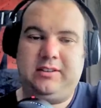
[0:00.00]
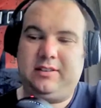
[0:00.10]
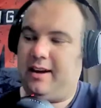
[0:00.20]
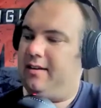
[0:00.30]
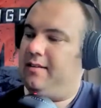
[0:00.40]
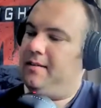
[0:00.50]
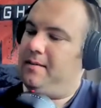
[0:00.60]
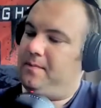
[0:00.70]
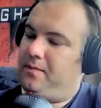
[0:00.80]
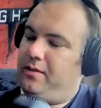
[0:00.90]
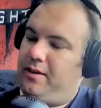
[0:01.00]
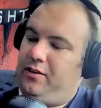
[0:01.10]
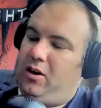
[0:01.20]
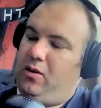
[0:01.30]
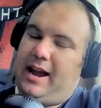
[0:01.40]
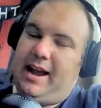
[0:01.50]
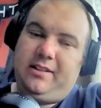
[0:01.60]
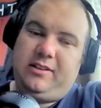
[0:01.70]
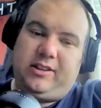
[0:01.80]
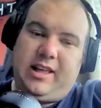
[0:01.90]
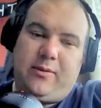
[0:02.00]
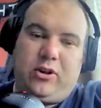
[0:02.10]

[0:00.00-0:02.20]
that in the UK, there's now a